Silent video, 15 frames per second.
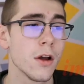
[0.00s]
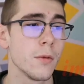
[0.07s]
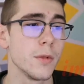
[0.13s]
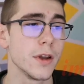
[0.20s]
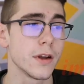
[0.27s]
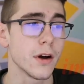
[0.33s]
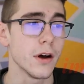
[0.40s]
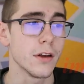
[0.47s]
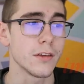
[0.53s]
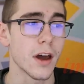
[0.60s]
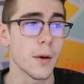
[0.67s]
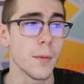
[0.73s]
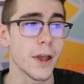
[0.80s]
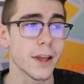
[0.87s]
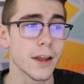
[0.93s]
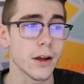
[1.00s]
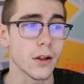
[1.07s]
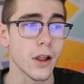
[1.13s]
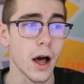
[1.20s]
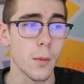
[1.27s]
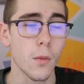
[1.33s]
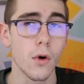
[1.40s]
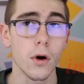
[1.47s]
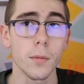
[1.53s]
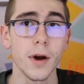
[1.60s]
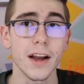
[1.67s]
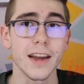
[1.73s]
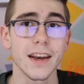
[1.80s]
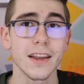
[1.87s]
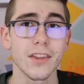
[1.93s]
because I'm making a lot more
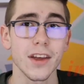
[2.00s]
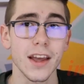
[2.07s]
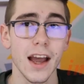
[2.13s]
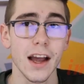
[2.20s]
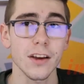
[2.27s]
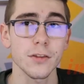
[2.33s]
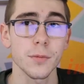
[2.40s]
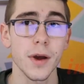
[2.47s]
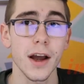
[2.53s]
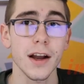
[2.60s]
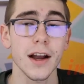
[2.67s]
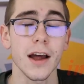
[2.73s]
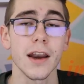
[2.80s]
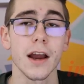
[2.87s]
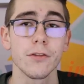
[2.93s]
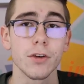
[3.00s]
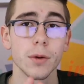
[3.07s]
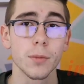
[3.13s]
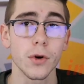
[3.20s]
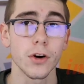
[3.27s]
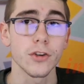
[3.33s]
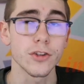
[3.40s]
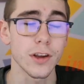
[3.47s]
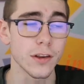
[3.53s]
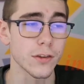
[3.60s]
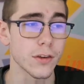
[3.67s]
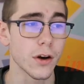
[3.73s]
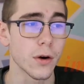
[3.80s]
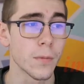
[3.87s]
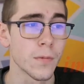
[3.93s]
by getting the cash back on every purchase.
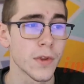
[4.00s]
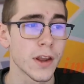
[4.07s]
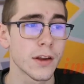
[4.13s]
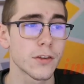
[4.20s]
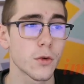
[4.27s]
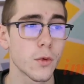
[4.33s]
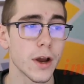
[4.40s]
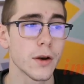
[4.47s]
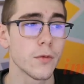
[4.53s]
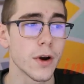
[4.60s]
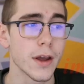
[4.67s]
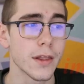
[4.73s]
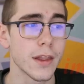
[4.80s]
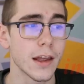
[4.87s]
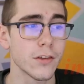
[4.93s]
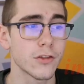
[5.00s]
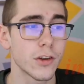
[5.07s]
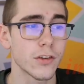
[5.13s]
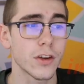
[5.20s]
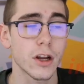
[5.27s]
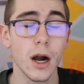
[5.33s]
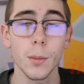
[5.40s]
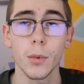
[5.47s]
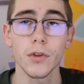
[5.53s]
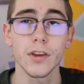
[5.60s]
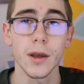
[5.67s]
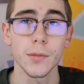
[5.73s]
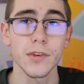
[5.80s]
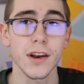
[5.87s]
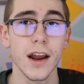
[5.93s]
So it's a win-win. That's just a couple
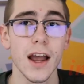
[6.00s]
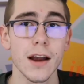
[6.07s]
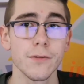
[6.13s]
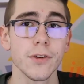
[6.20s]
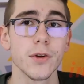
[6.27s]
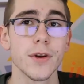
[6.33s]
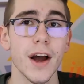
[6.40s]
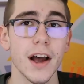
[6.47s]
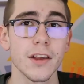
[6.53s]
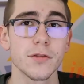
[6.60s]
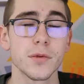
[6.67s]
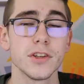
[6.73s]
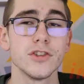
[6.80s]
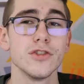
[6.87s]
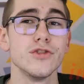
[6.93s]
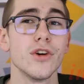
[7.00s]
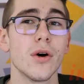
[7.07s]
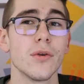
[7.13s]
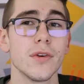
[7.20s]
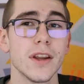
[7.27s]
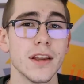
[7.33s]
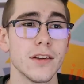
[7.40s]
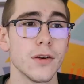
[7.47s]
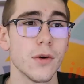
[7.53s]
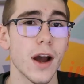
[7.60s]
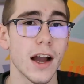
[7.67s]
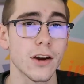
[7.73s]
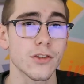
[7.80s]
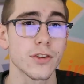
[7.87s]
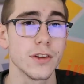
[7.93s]
tips that I have for you guys, but you don't need to
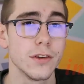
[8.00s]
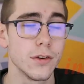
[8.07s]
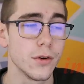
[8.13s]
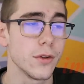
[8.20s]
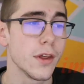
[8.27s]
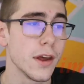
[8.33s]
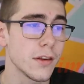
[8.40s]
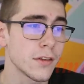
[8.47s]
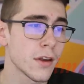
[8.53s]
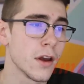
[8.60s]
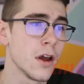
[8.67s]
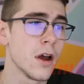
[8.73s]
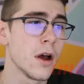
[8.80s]
actually do this.